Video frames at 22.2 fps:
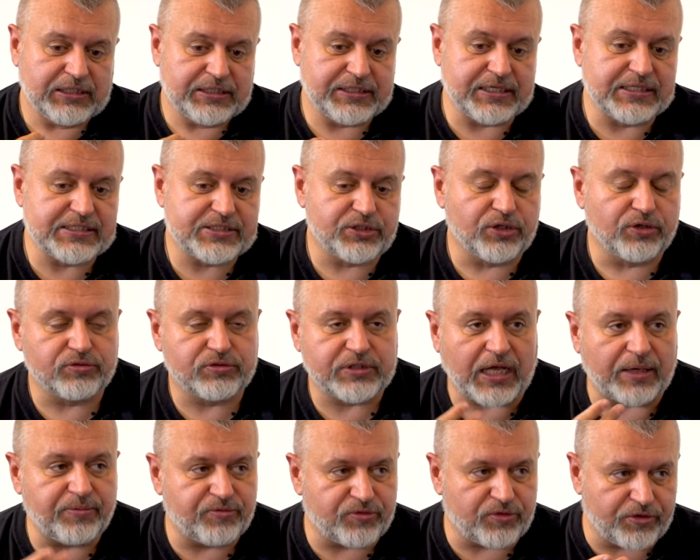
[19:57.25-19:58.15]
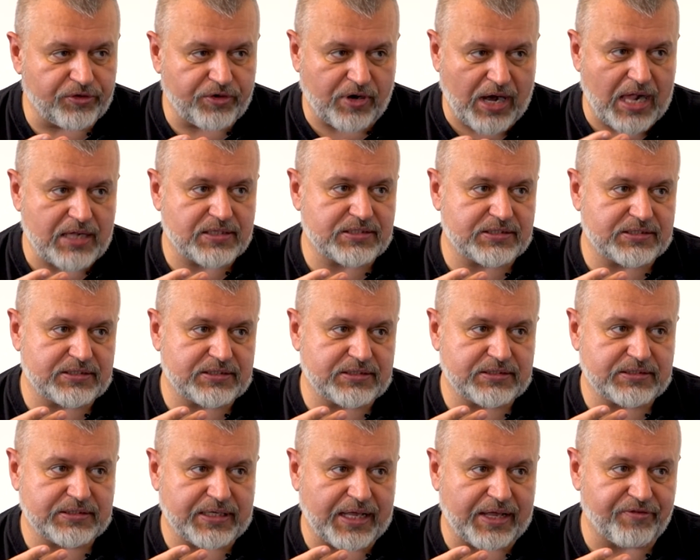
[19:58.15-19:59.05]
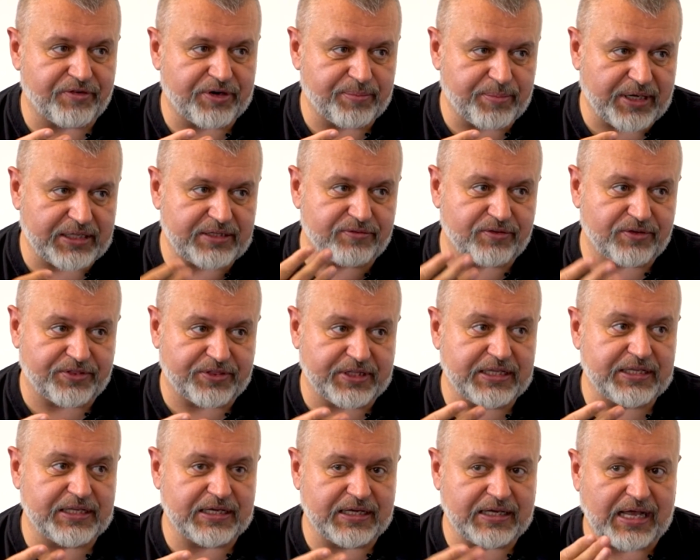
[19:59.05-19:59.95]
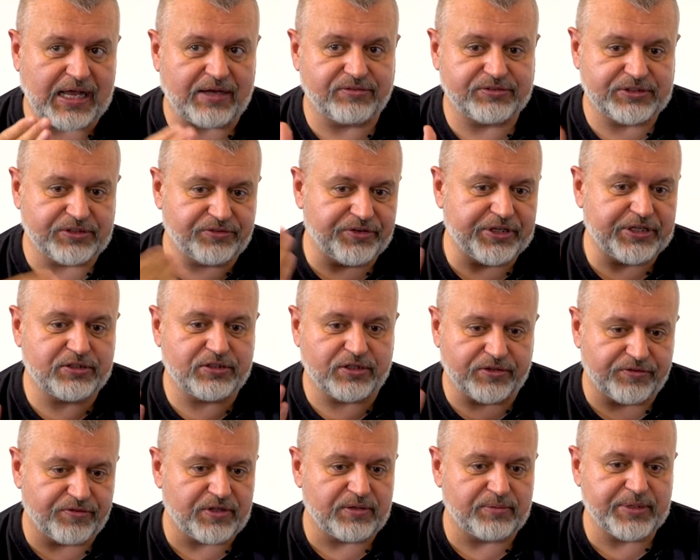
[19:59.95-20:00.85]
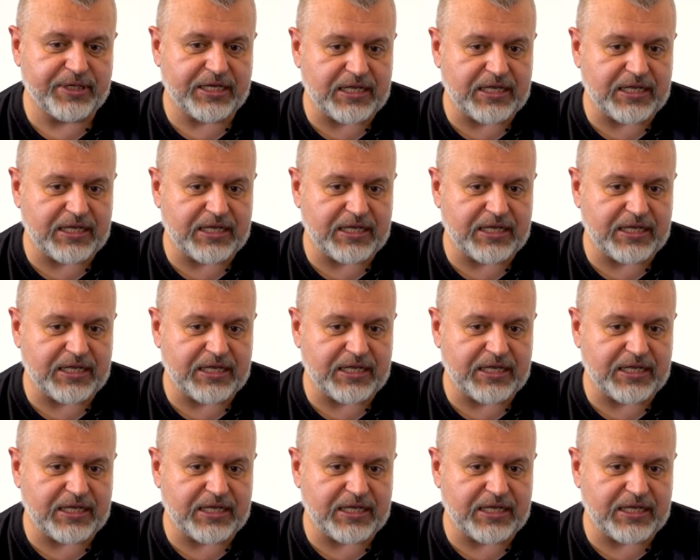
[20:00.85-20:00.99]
There is no time for relax. Everybody was thinking after victory we will be